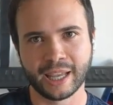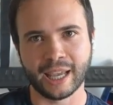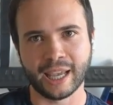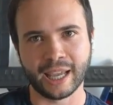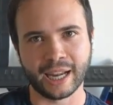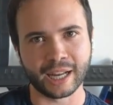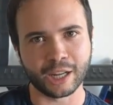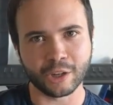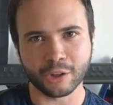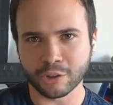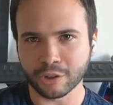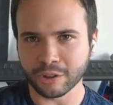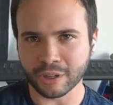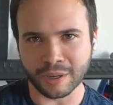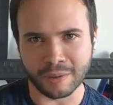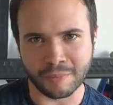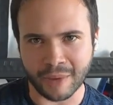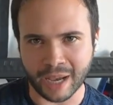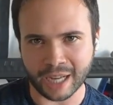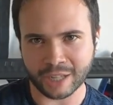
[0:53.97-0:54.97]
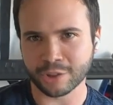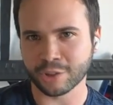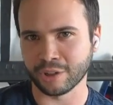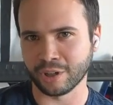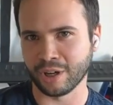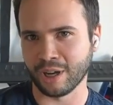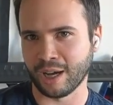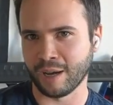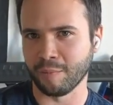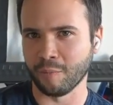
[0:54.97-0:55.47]
And I couldn't
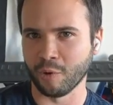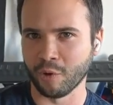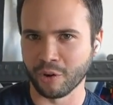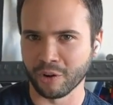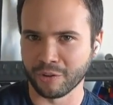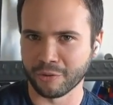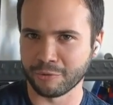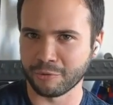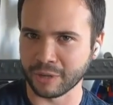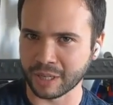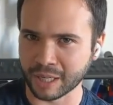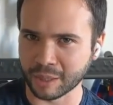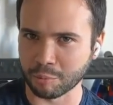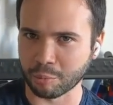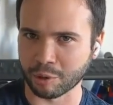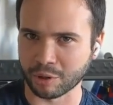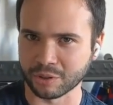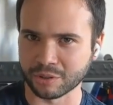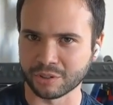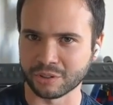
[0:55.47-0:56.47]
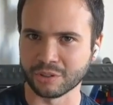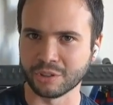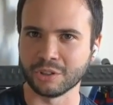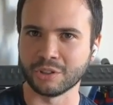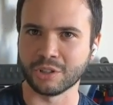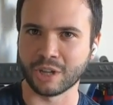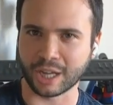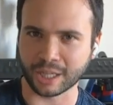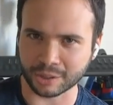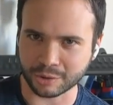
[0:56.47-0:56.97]
imagine a more fitting person
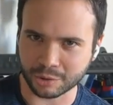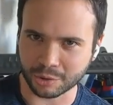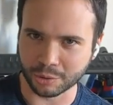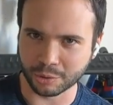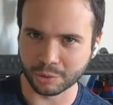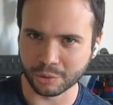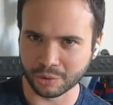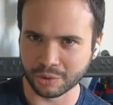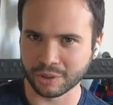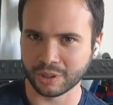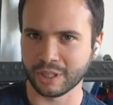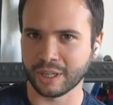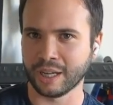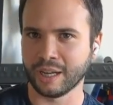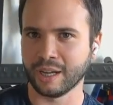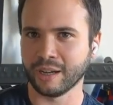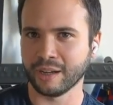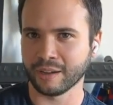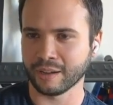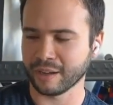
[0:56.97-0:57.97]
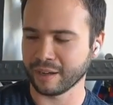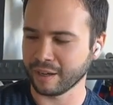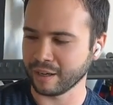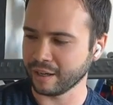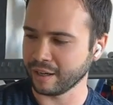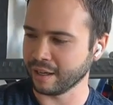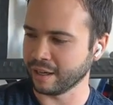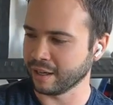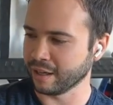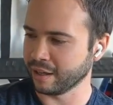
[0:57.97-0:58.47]
to talk to uh,
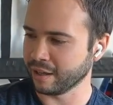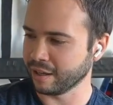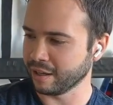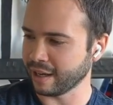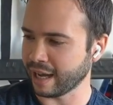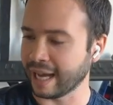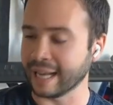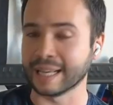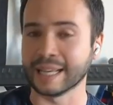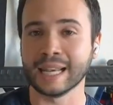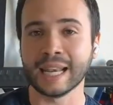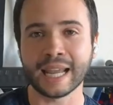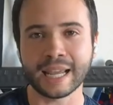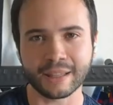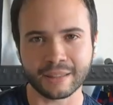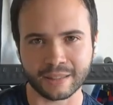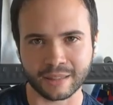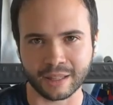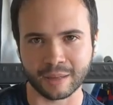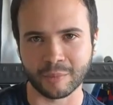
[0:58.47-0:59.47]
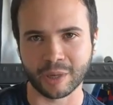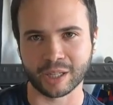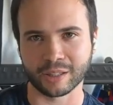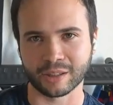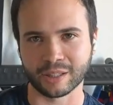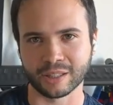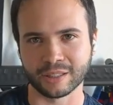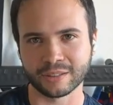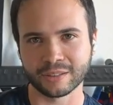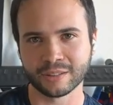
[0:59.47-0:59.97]
uh, at length about
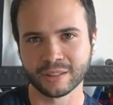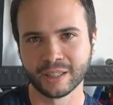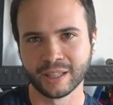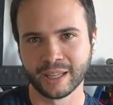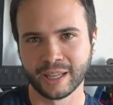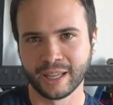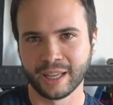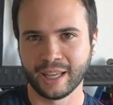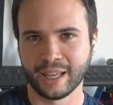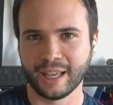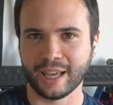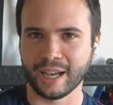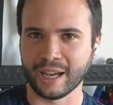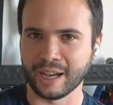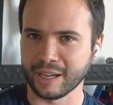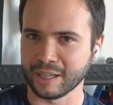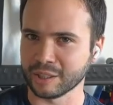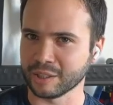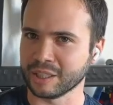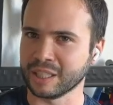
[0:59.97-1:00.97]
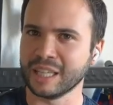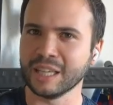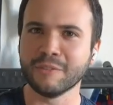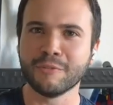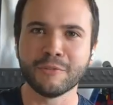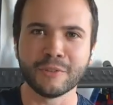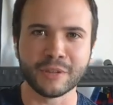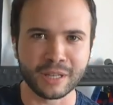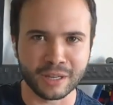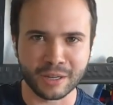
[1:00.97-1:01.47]
this, uh,
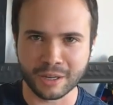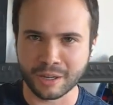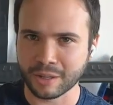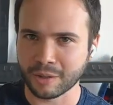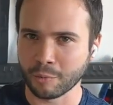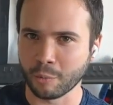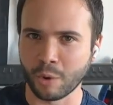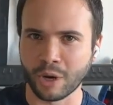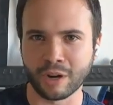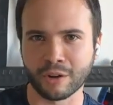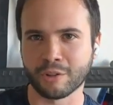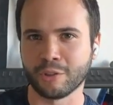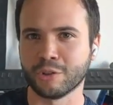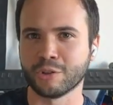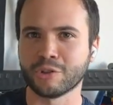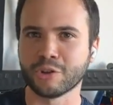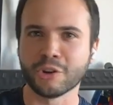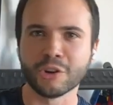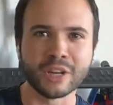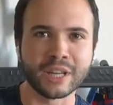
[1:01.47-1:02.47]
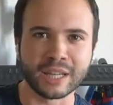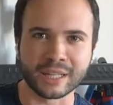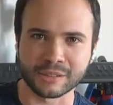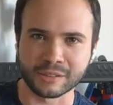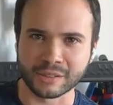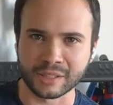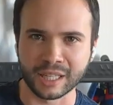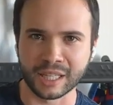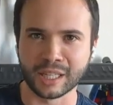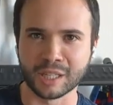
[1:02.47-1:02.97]
given where the journey
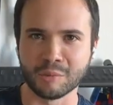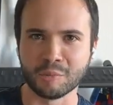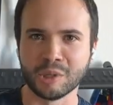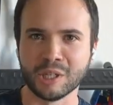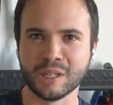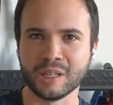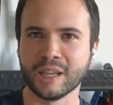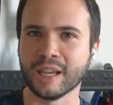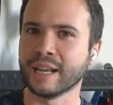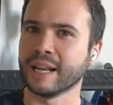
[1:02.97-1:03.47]
has taken me.